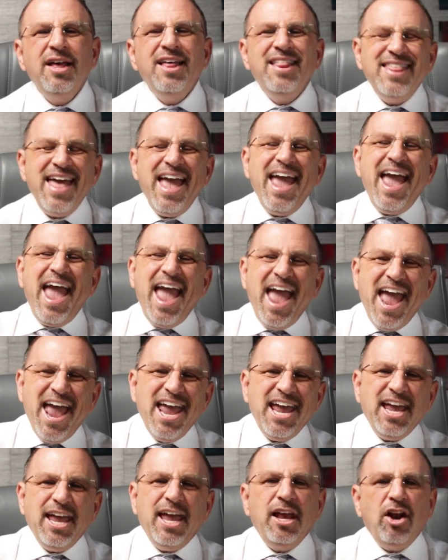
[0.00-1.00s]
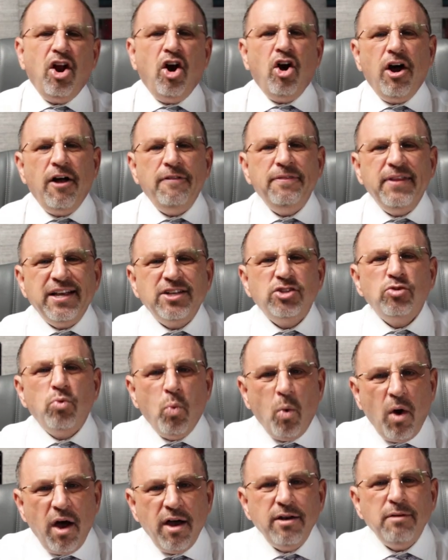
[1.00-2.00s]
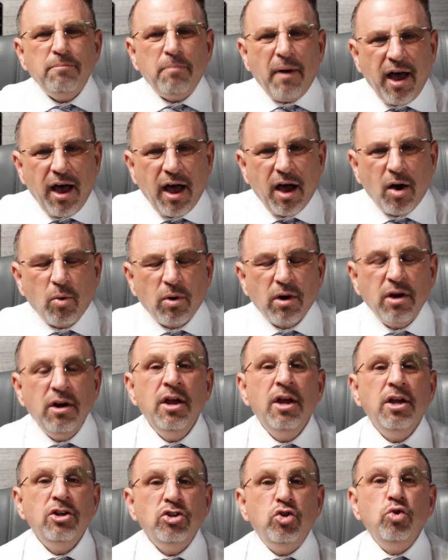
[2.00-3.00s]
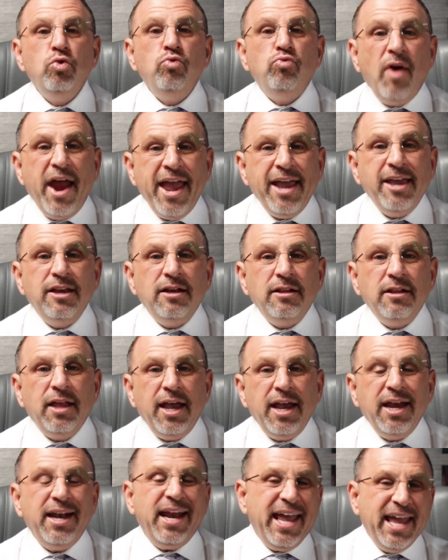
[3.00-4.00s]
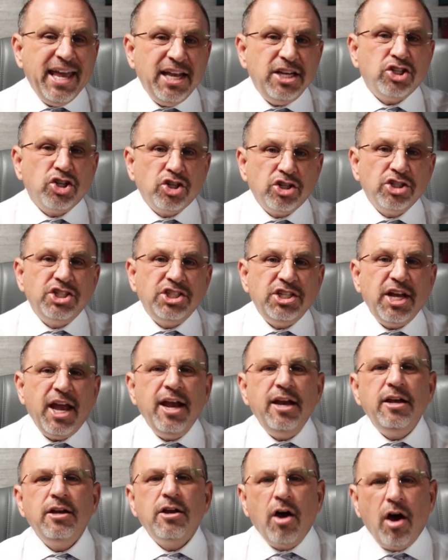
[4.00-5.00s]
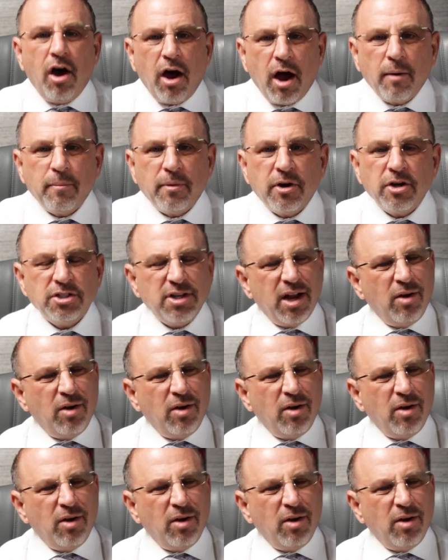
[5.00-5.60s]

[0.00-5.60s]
They hang it on this one power to regulate interstate commerce.